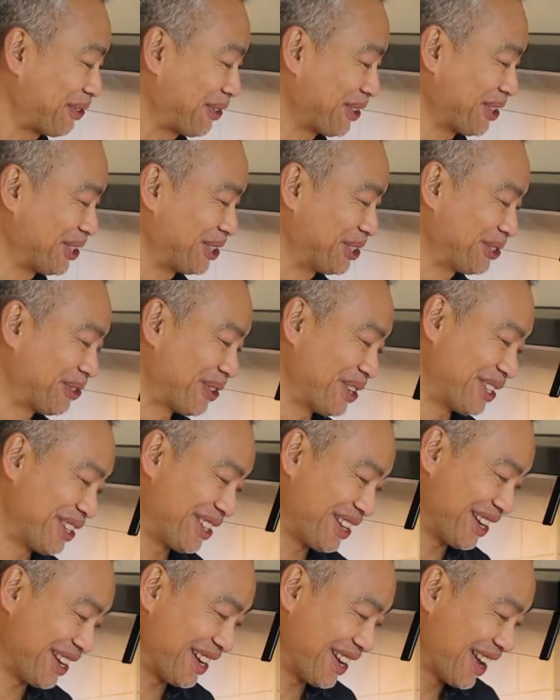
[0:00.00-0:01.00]
first with
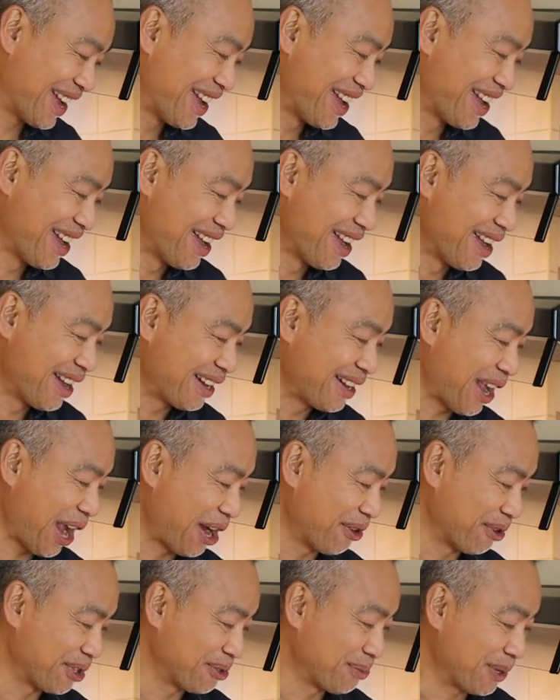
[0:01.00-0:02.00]
the
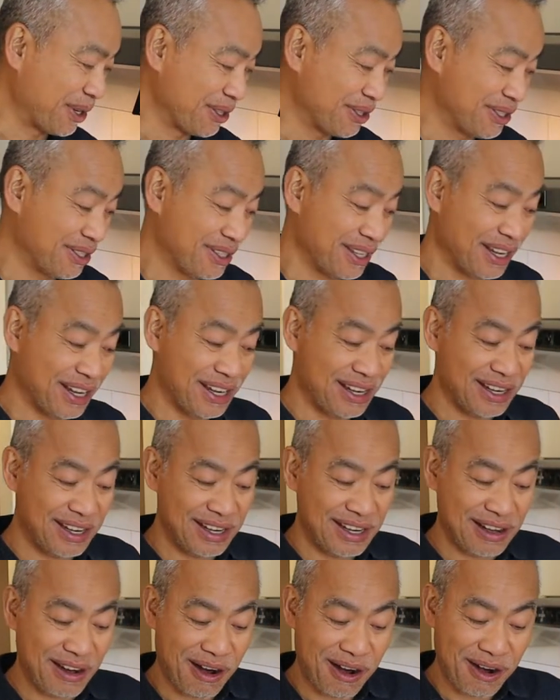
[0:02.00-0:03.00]
carrots because
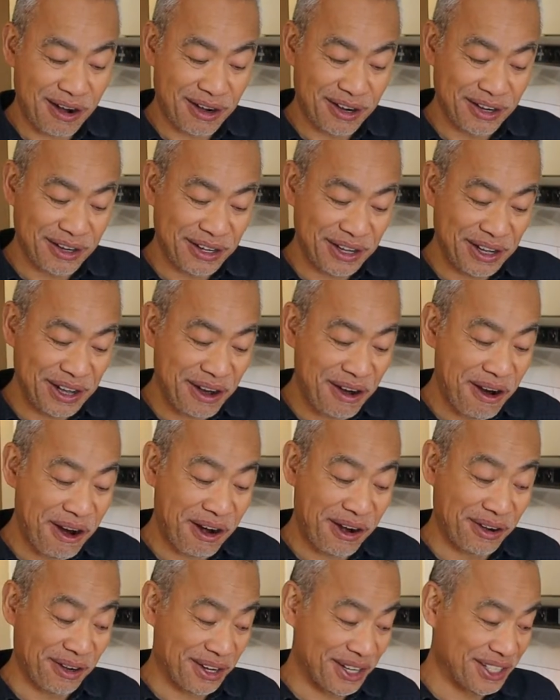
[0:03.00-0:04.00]
they are the
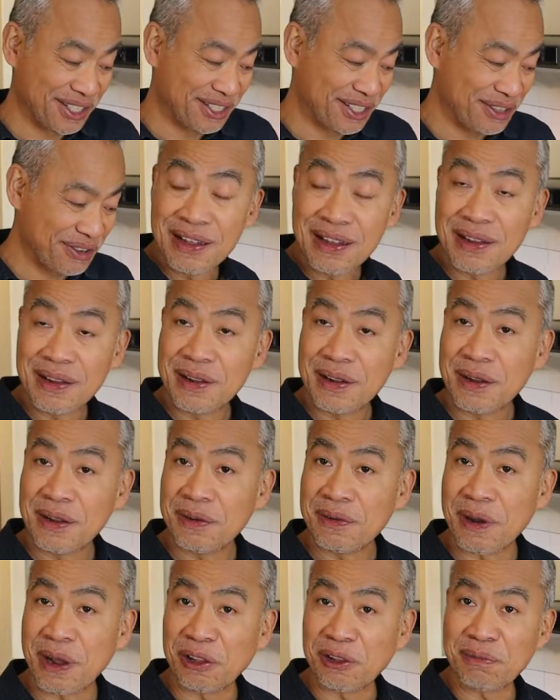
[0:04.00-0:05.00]
hardest,
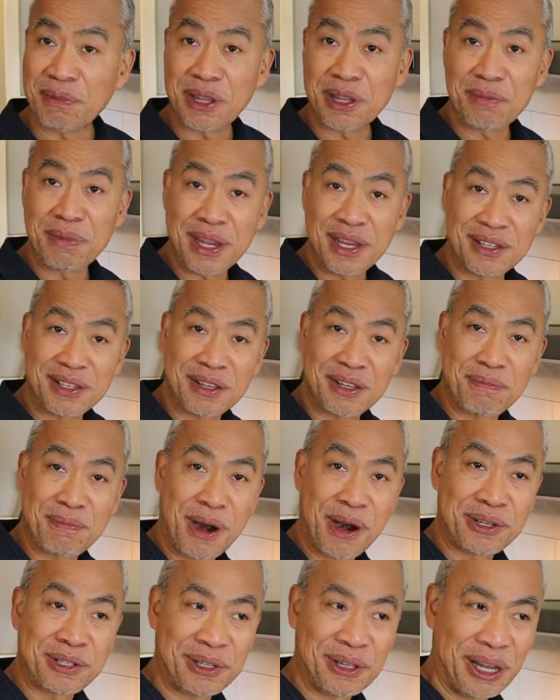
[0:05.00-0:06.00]
followed by the beans and the
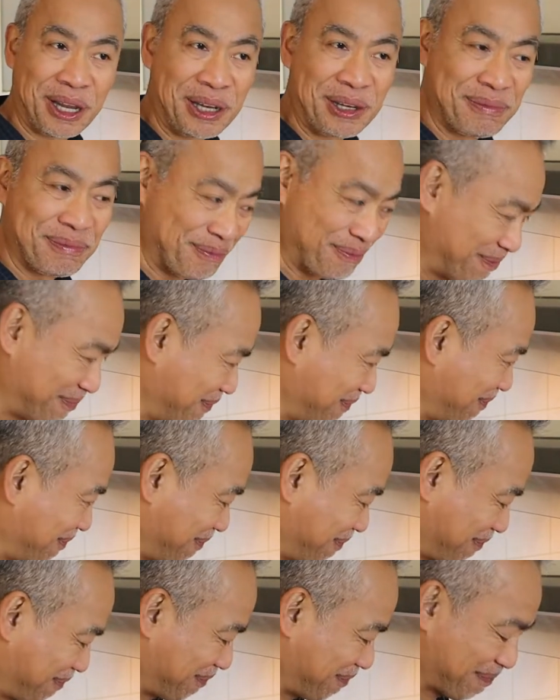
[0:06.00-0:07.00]
parsley.
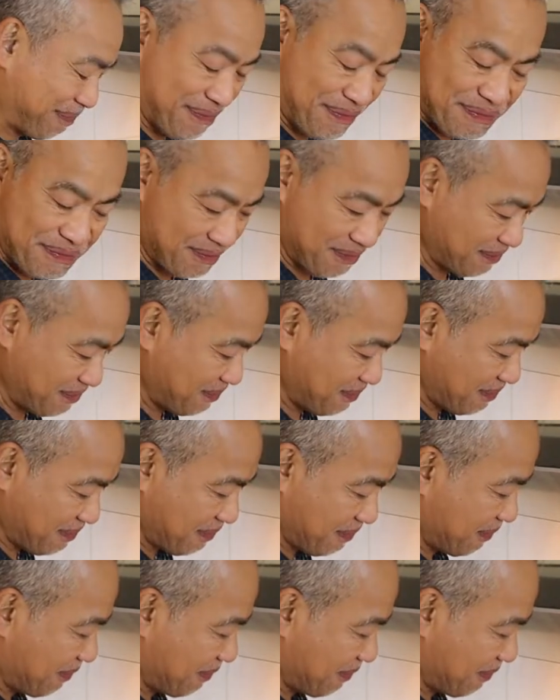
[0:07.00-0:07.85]
I mean celery.